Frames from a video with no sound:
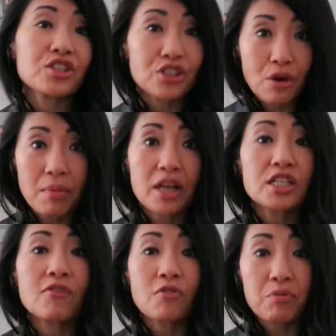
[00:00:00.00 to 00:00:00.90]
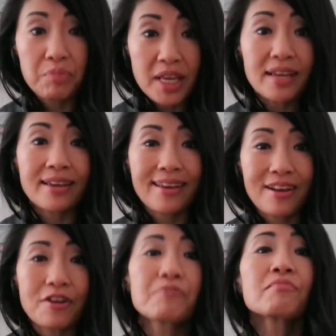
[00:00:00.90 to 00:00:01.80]
so much for being
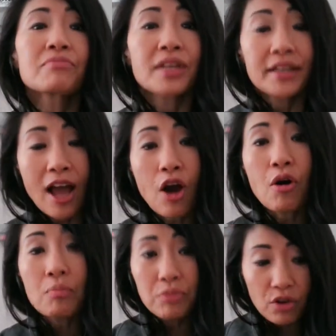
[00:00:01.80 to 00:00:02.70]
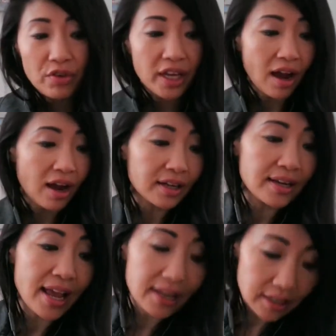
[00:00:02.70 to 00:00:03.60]
here. Now, moving
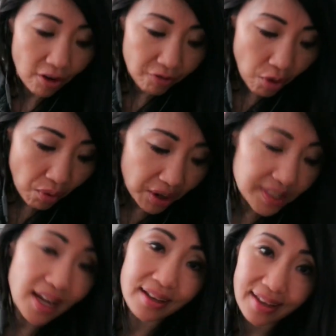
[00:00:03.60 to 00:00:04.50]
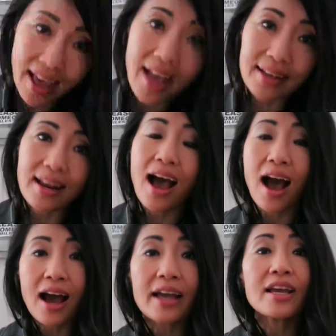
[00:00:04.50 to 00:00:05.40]
on, and of course, again,
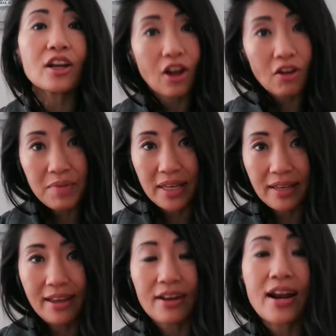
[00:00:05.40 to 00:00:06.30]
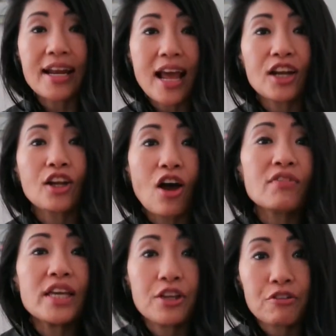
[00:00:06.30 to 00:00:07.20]
I love being here and I
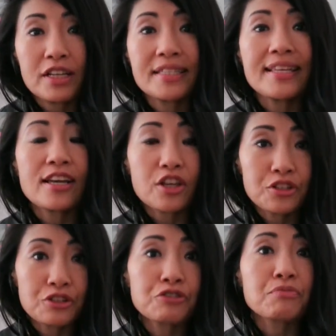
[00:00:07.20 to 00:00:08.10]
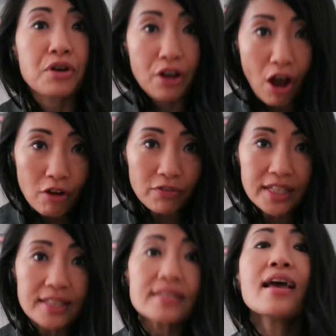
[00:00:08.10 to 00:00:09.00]
love increasing consumer
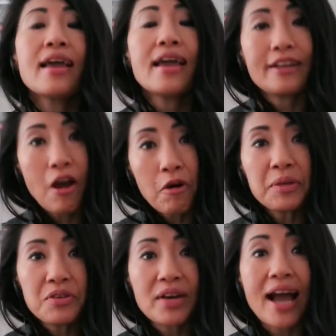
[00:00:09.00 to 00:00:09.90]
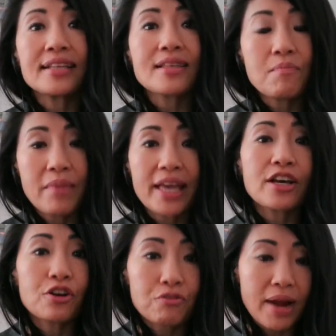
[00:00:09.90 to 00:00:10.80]
confidence and helping you guys
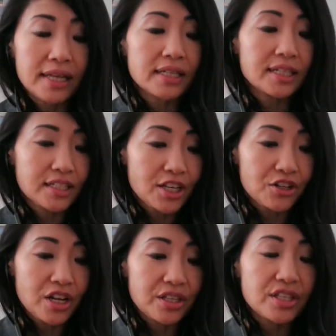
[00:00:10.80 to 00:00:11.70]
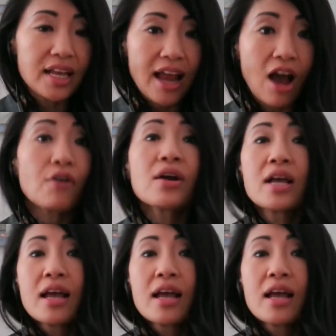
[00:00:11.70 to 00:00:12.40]
make great decisions. Now,